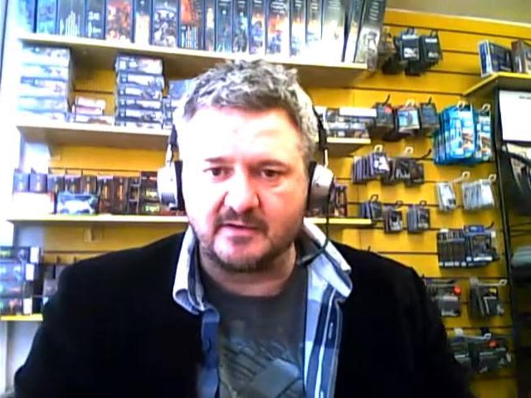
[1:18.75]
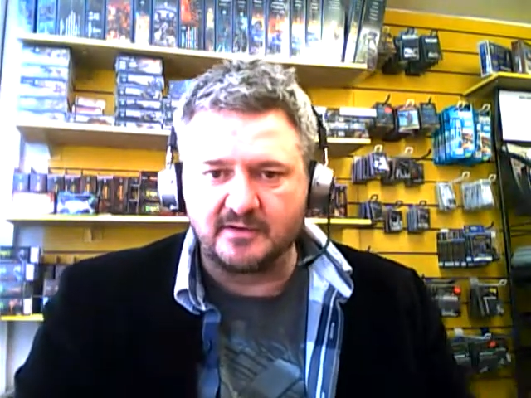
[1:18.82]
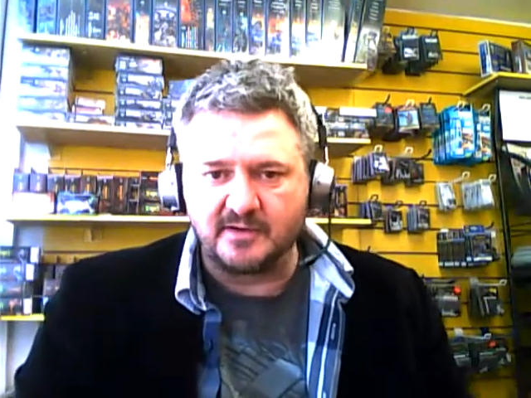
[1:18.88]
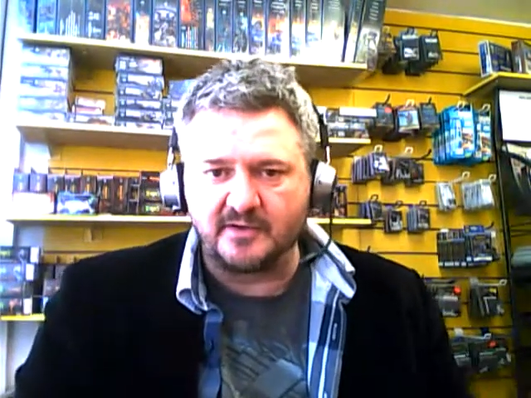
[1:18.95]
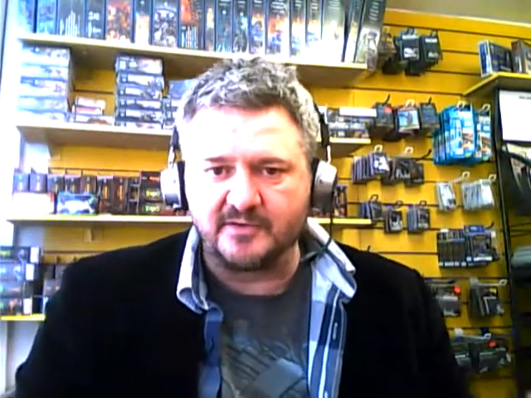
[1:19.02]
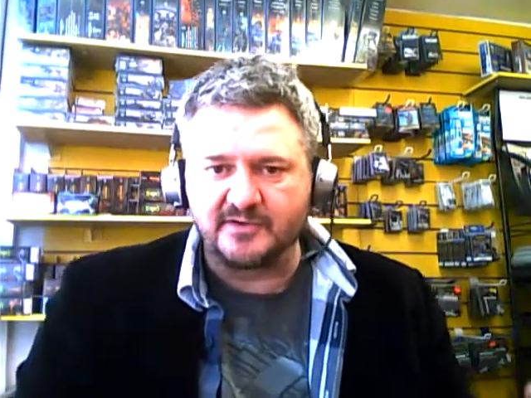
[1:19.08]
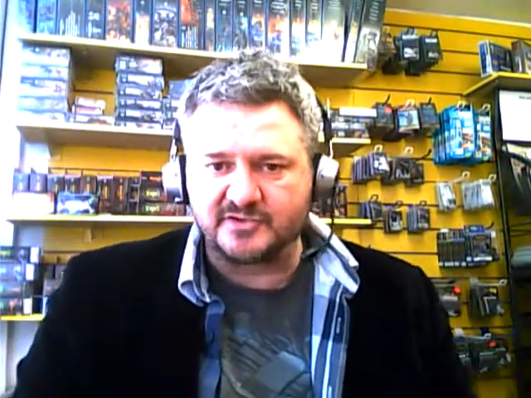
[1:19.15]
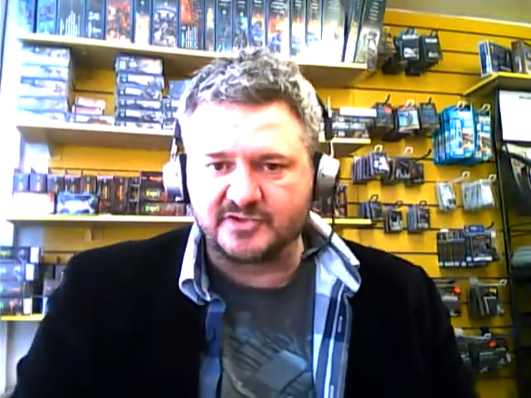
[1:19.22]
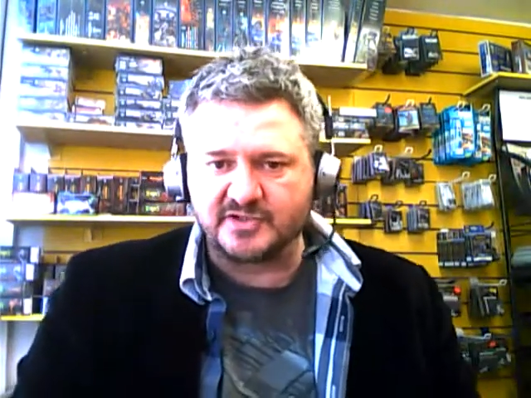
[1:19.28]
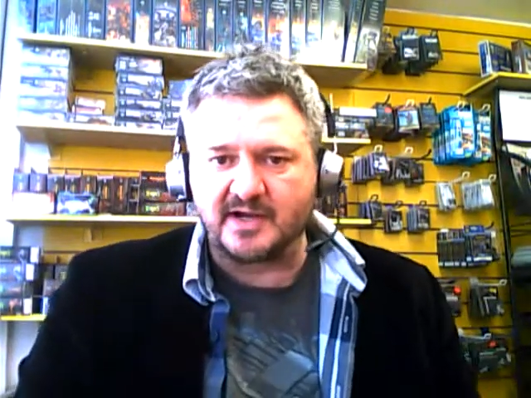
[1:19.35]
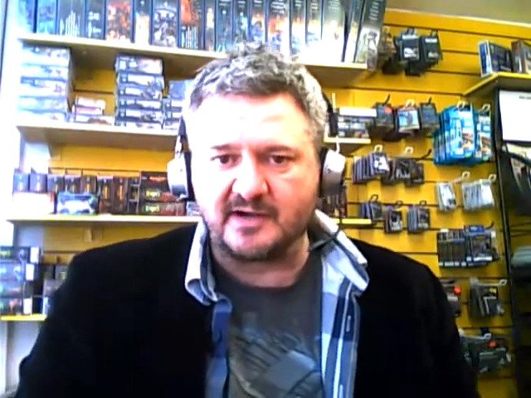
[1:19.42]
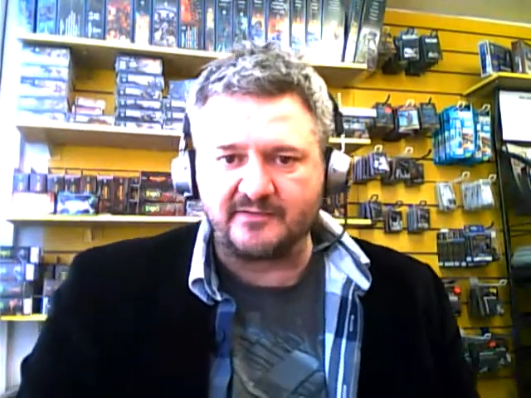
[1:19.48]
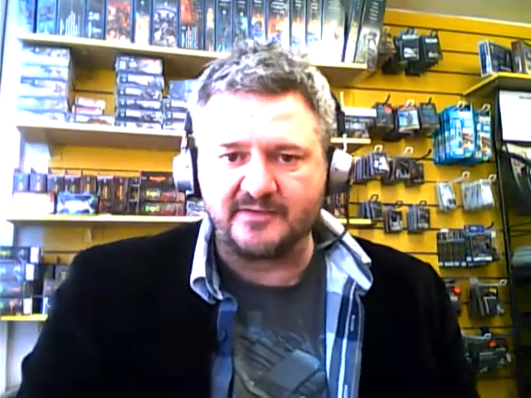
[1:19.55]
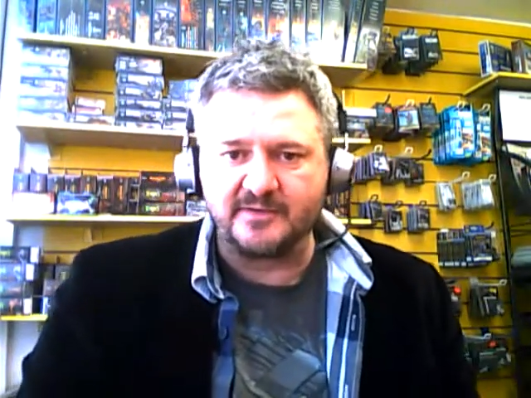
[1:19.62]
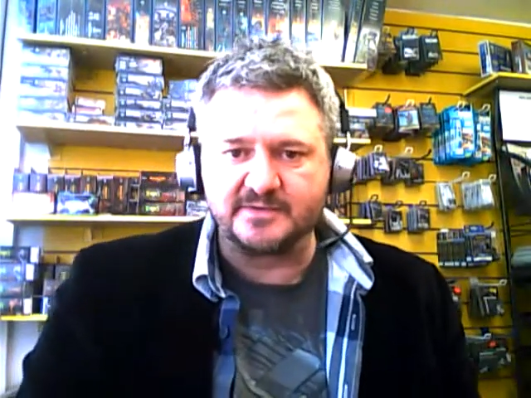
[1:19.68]
a lot of the
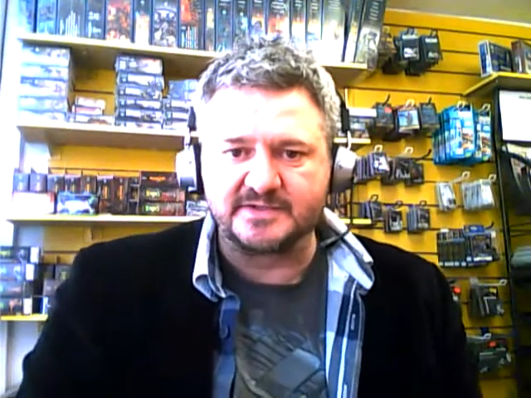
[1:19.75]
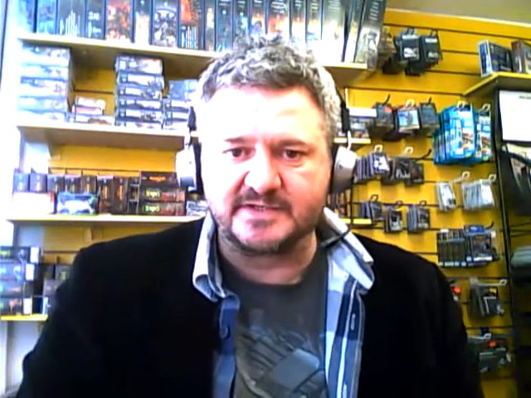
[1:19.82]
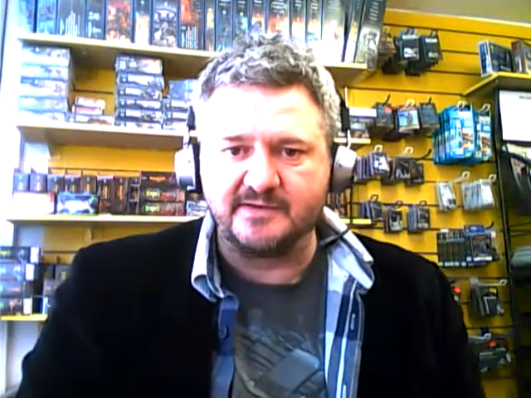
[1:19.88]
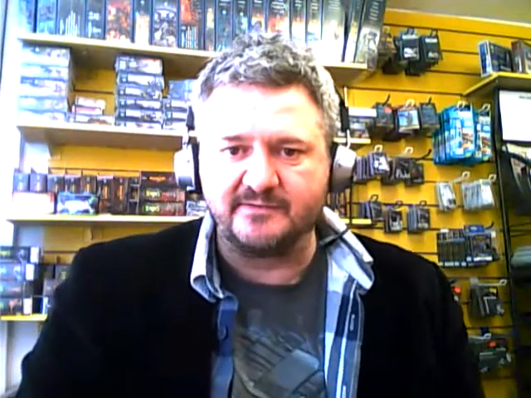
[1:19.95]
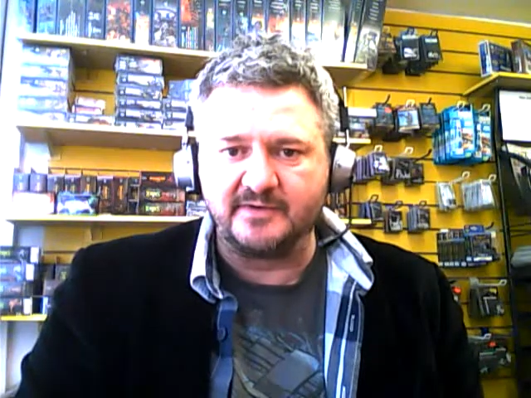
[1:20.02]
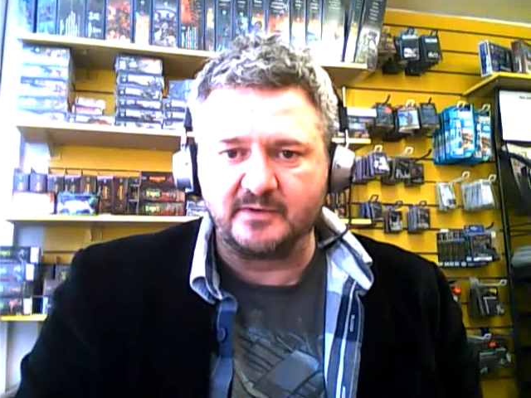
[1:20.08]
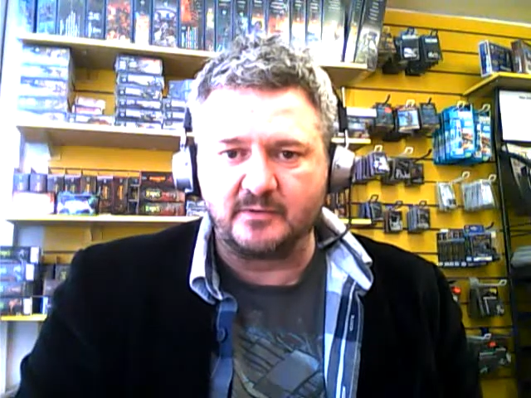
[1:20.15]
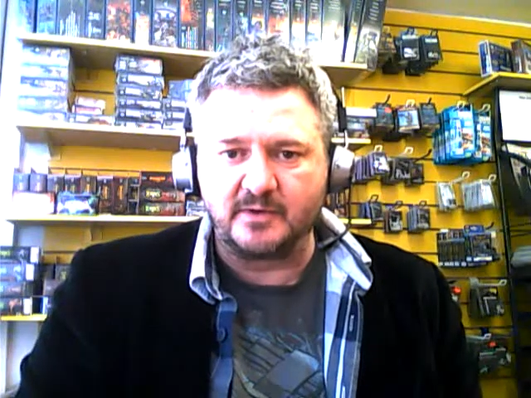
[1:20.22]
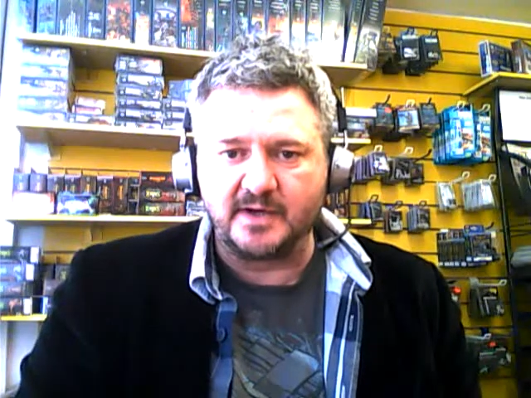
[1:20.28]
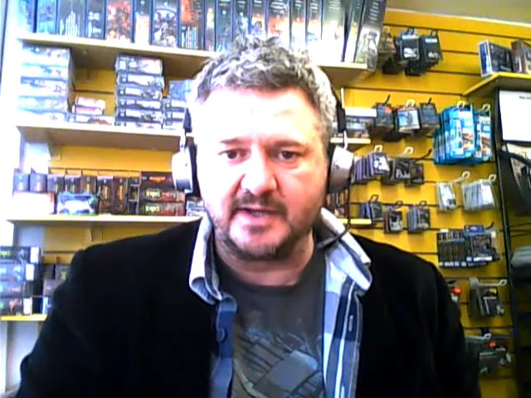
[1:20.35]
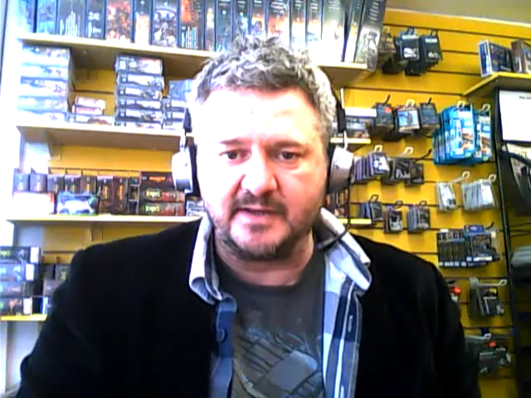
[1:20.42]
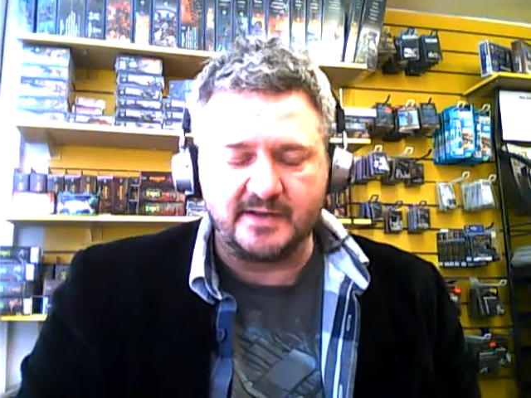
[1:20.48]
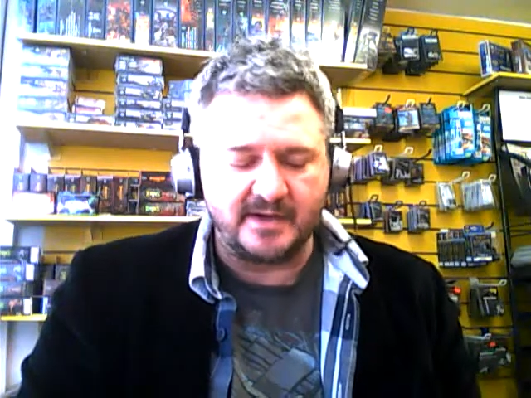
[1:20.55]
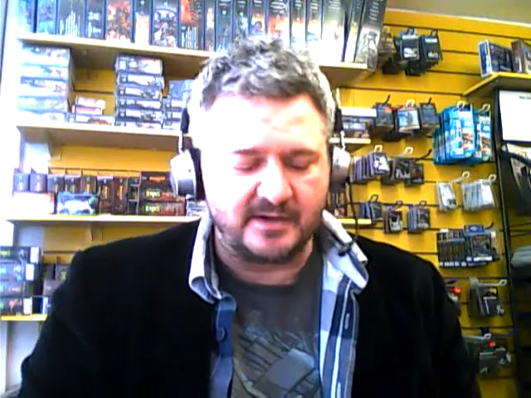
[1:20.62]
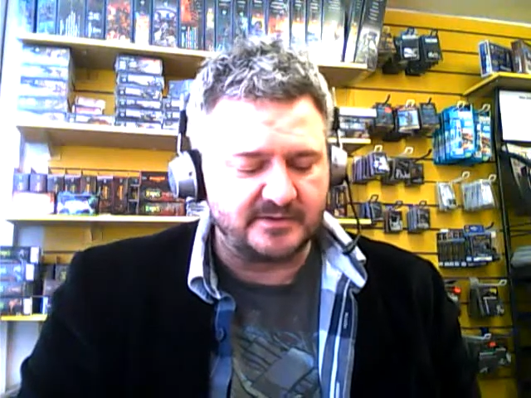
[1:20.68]
chaff that was given away
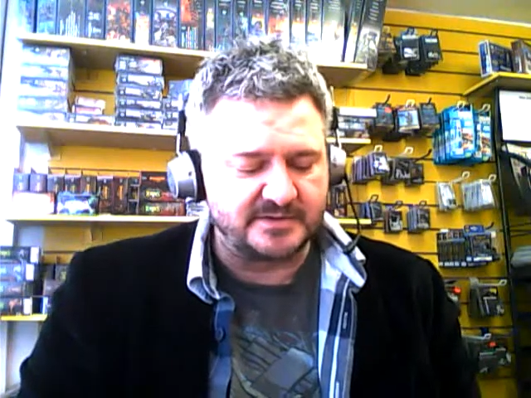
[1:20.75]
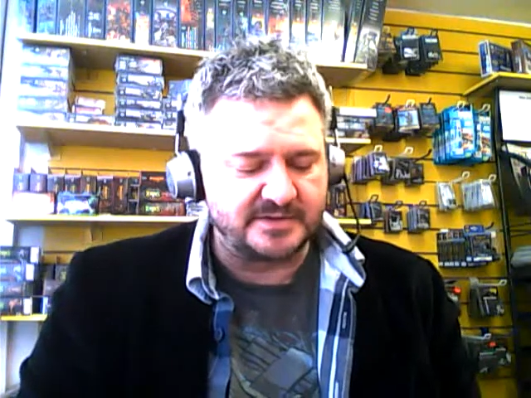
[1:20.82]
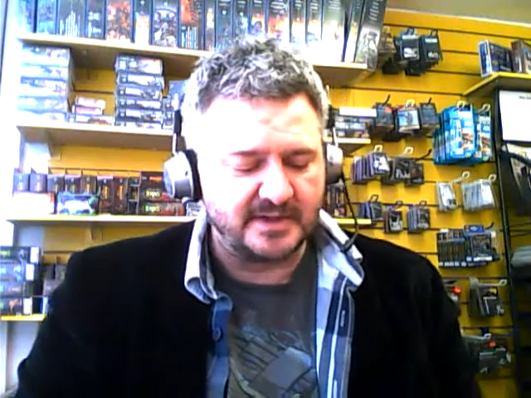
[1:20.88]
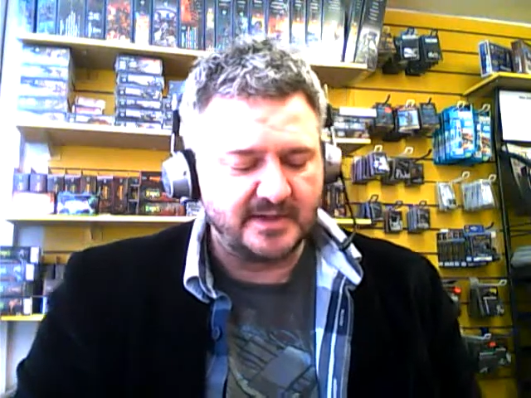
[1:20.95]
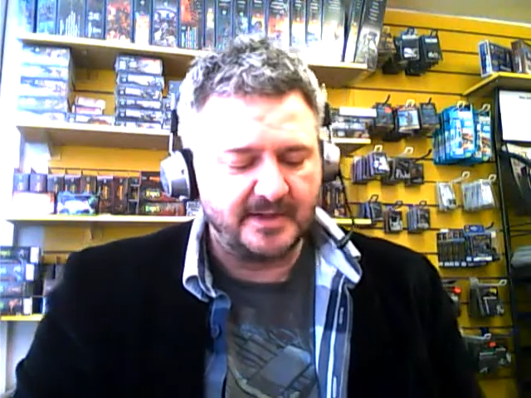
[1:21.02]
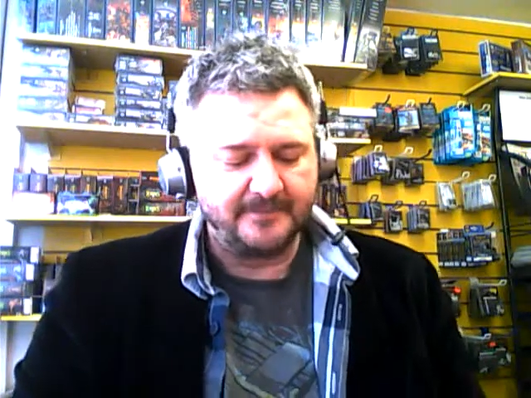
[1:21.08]
in those,